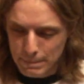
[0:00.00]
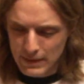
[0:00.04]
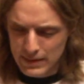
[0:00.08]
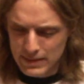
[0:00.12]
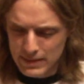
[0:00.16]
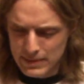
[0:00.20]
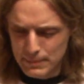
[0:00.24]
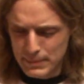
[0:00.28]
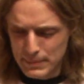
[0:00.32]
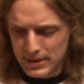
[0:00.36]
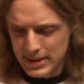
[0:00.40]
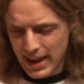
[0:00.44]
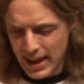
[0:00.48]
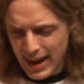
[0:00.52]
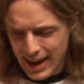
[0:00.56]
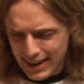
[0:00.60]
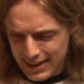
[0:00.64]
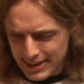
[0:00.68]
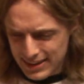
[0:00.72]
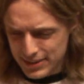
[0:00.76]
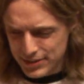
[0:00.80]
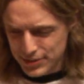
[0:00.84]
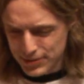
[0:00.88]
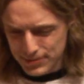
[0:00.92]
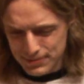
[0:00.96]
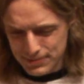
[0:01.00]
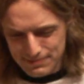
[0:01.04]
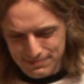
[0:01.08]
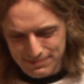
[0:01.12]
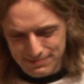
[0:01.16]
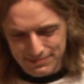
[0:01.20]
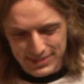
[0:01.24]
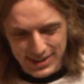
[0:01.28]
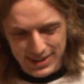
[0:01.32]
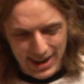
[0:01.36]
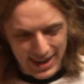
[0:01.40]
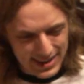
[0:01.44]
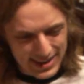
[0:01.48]
the mechanics
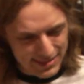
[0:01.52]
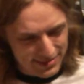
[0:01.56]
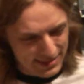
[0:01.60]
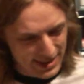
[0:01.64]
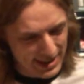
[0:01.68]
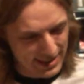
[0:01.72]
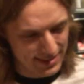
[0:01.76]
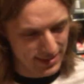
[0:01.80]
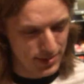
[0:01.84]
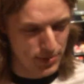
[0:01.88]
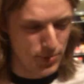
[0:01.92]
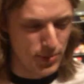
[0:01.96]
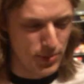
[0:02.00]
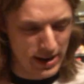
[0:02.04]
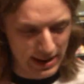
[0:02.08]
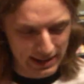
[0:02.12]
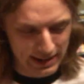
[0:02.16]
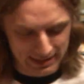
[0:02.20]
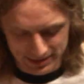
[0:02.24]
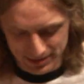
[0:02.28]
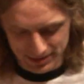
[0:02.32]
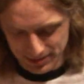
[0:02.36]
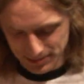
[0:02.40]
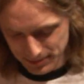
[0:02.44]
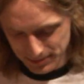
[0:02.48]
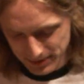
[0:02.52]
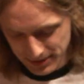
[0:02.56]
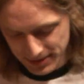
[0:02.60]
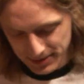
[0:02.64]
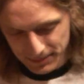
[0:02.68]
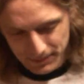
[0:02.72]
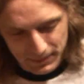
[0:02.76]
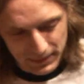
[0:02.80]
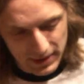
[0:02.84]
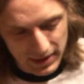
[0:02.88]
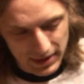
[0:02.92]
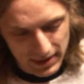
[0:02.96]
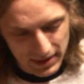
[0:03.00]
kind of get in the way a little bit.